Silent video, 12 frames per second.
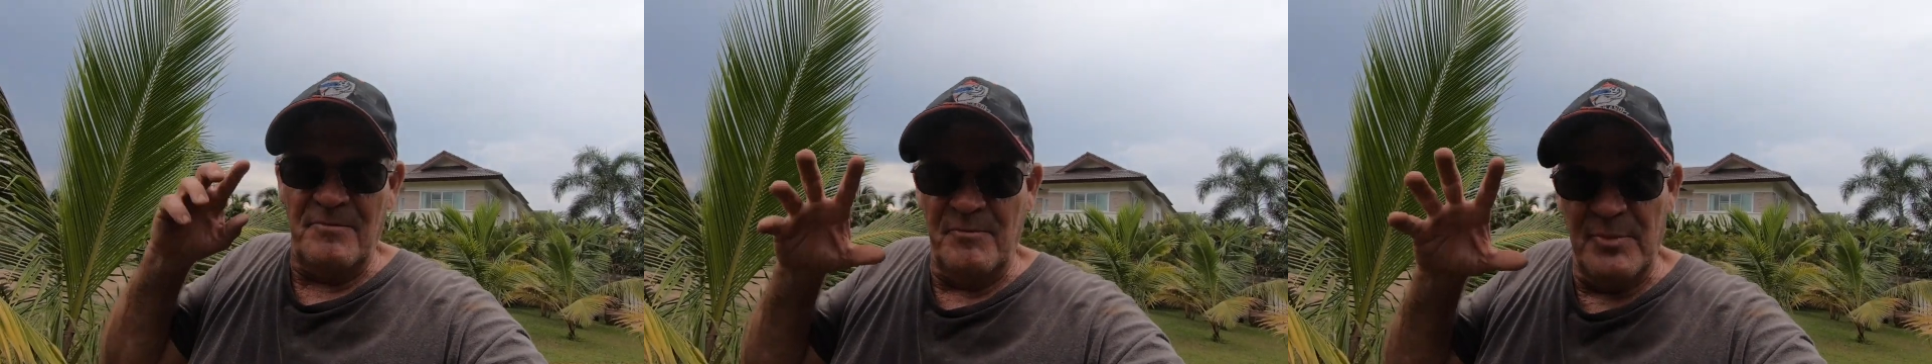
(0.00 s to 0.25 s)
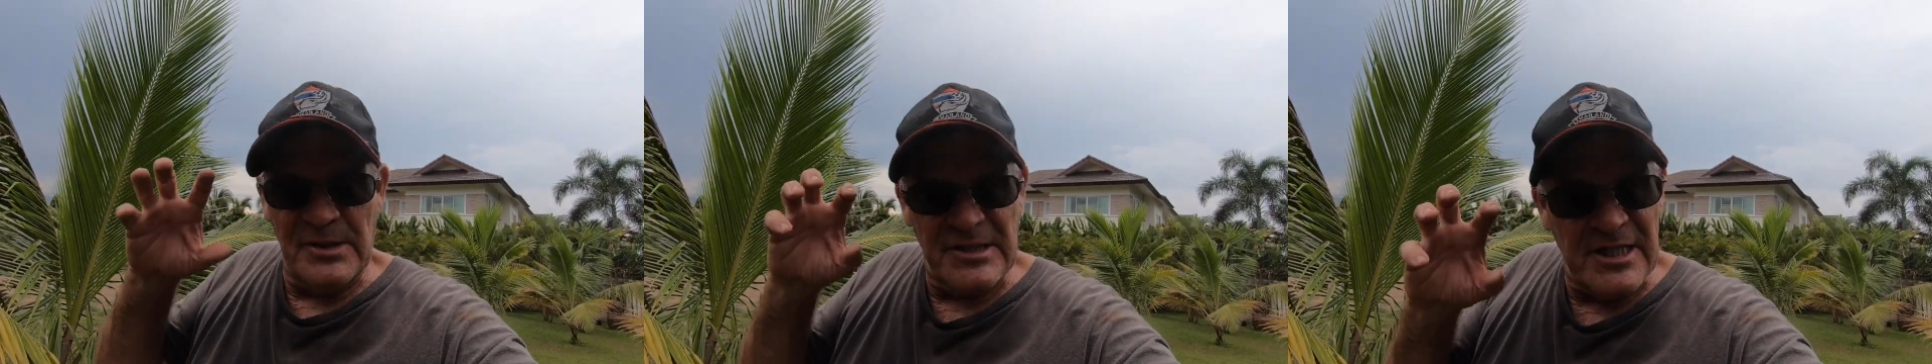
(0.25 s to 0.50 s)

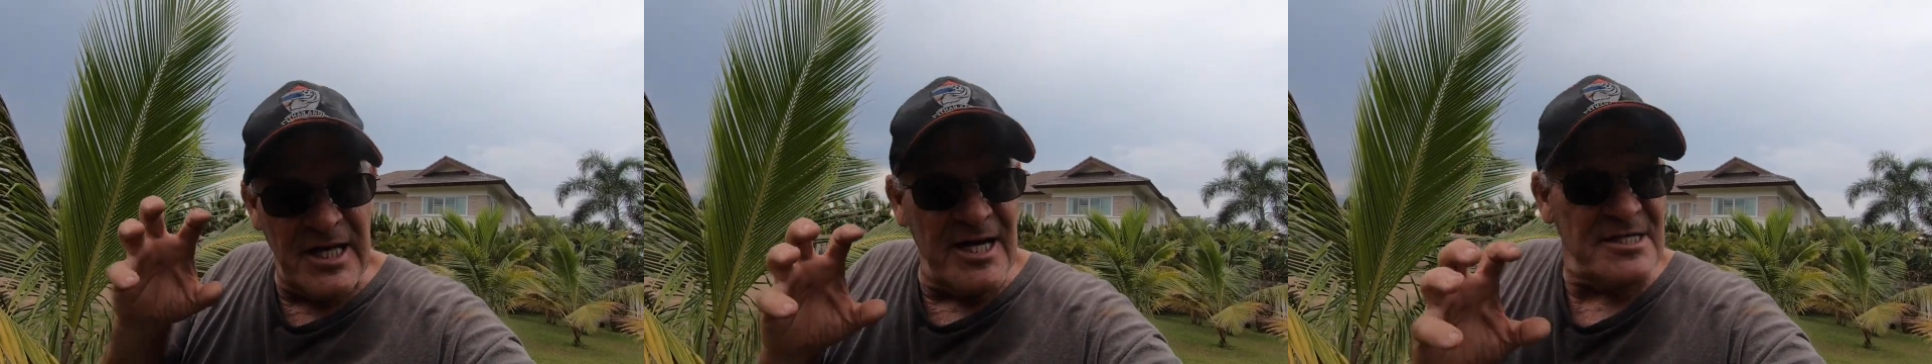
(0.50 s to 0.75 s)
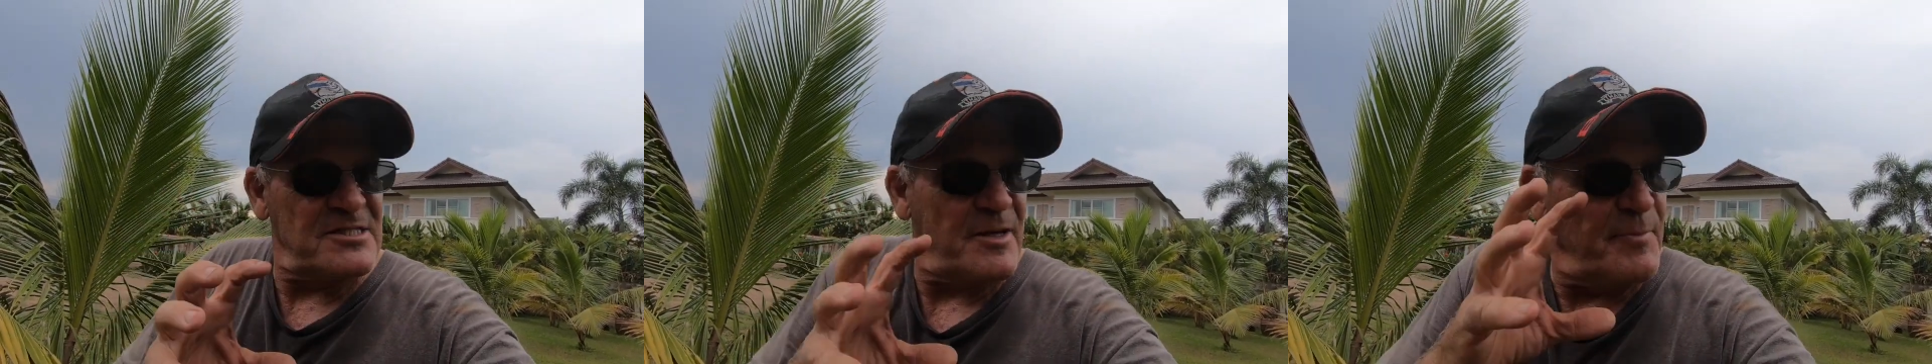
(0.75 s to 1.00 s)
build a
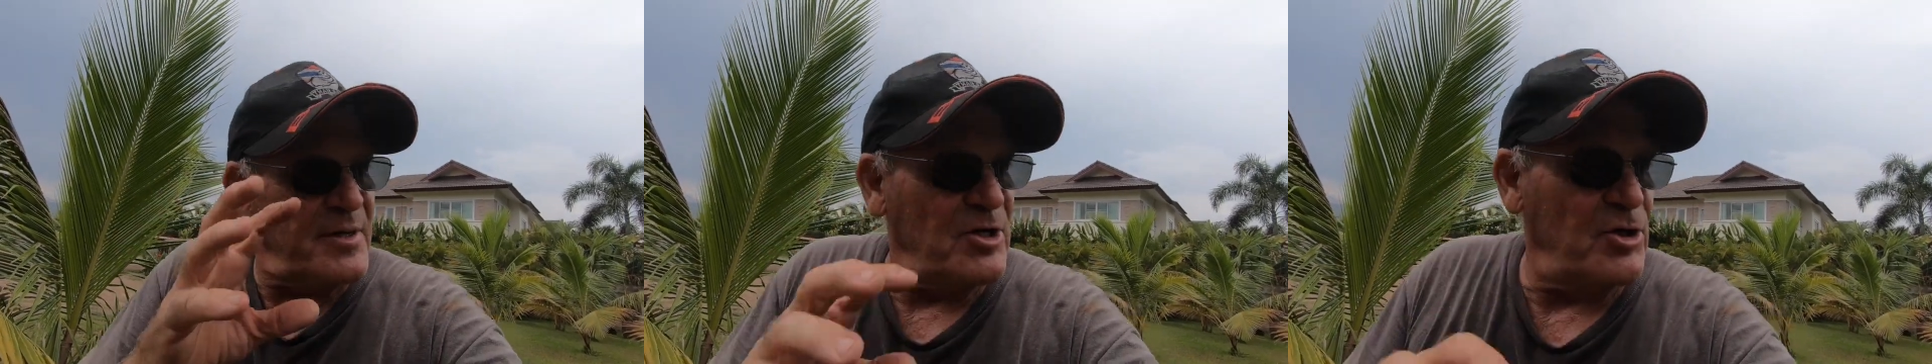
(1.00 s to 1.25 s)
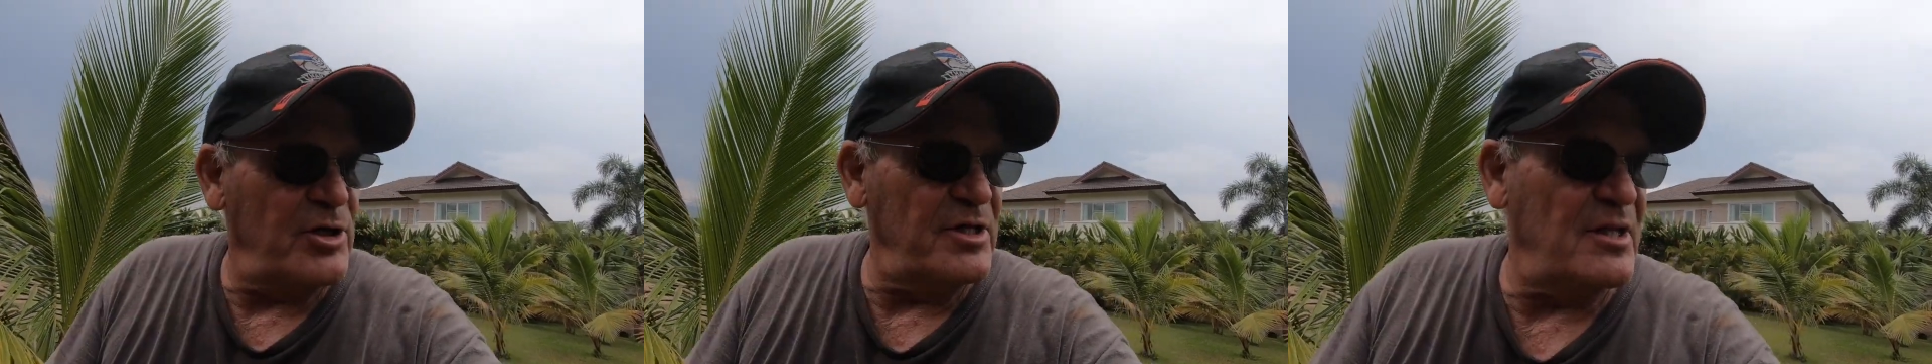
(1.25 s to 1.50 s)
nest up
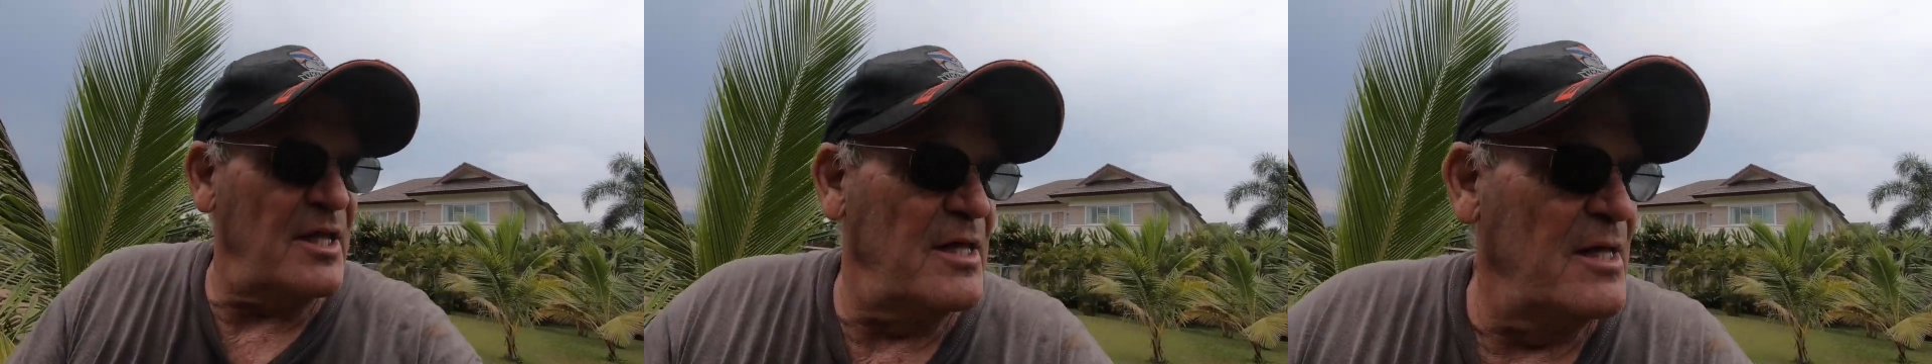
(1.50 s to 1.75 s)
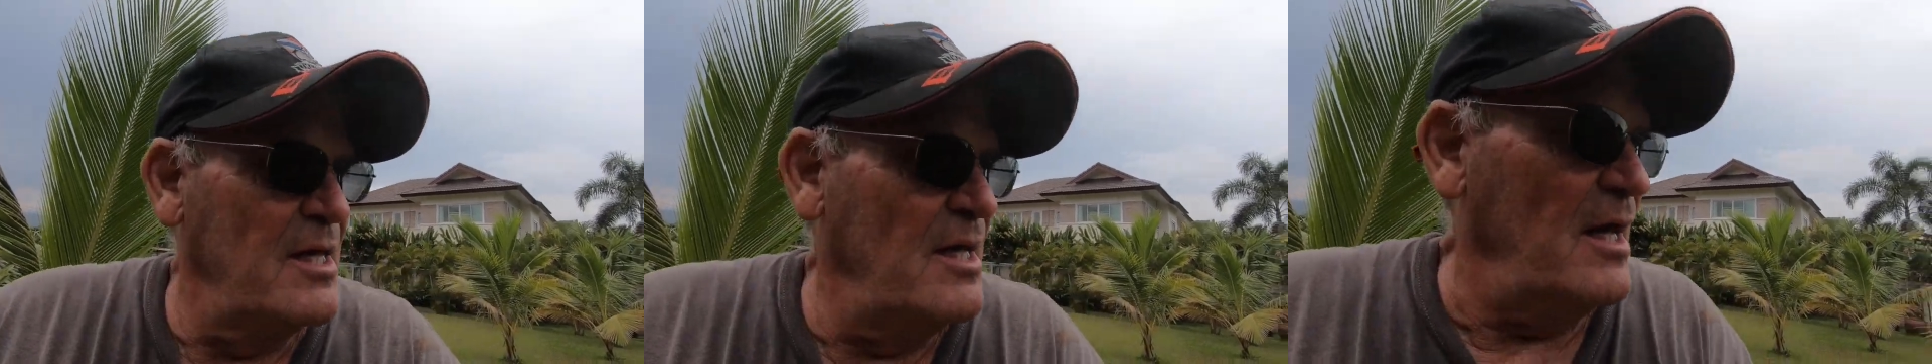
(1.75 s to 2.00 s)
underneath
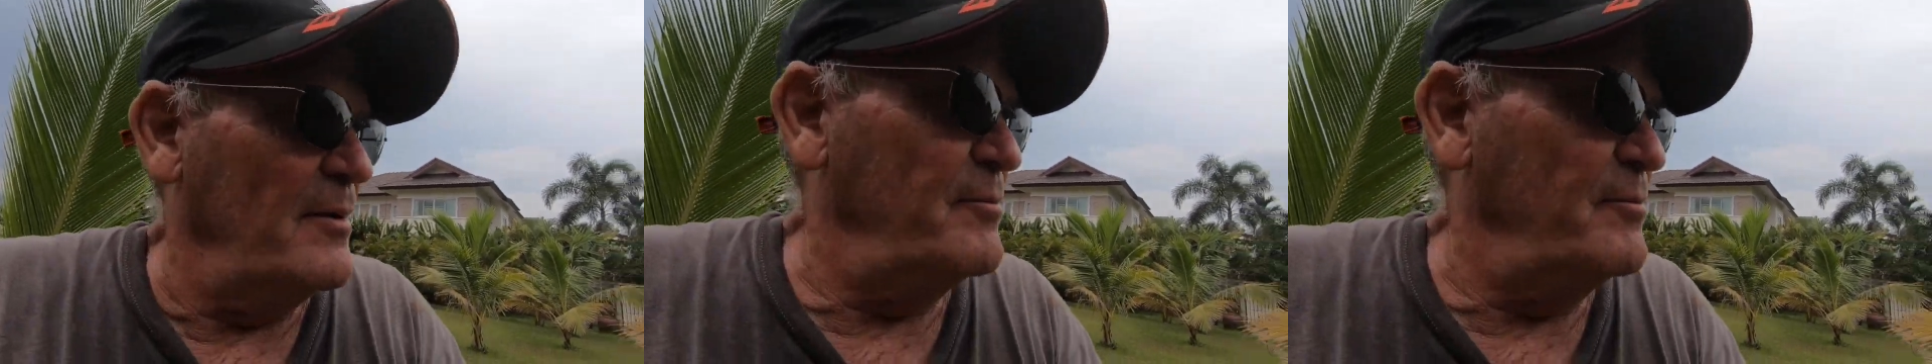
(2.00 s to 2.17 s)
a